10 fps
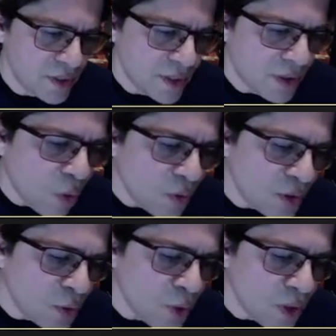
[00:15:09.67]
and only
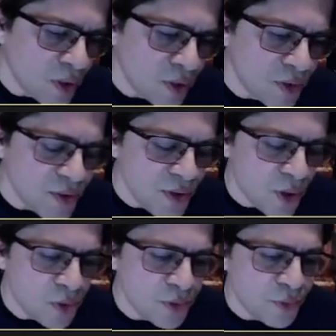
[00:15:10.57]
the willows know if